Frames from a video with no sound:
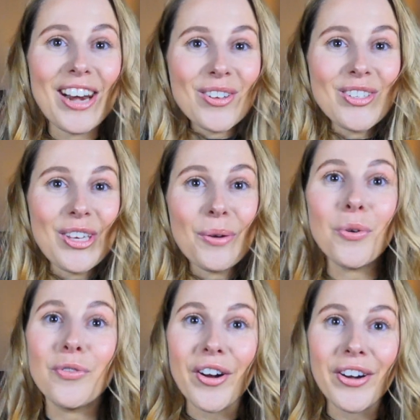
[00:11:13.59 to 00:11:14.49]
and I'll see you
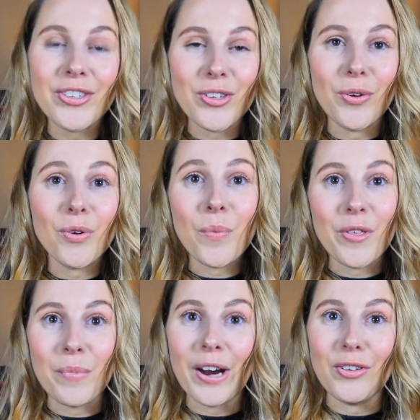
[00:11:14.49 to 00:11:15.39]
all very soon
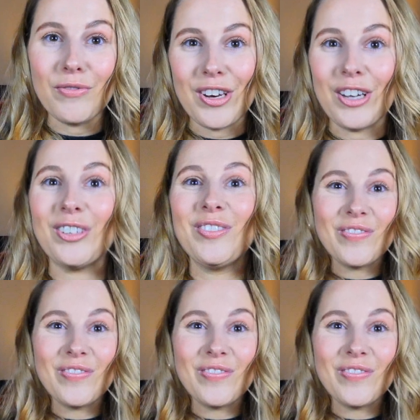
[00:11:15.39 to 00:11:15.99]
with a brand new video.